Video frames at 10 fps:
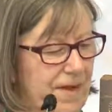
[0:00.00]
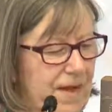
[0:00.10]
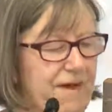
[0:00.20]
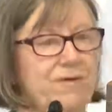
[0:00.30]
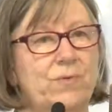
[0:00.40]

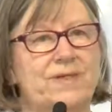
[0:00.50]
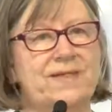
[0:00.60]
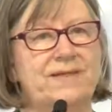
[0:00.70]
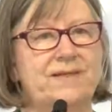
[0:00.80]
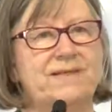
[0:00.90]
everyone
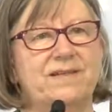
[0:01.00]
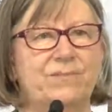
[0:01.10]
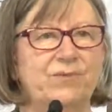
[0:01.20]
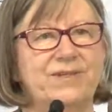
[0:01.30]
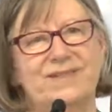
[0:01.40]
says that
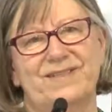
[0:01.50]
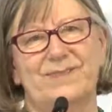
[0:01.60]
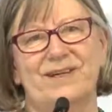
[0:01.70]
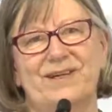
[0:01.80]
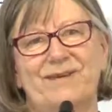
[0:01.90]
Buddhists
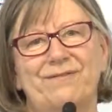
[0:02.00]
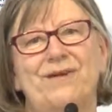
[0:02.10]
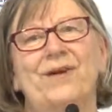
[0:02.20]
believe.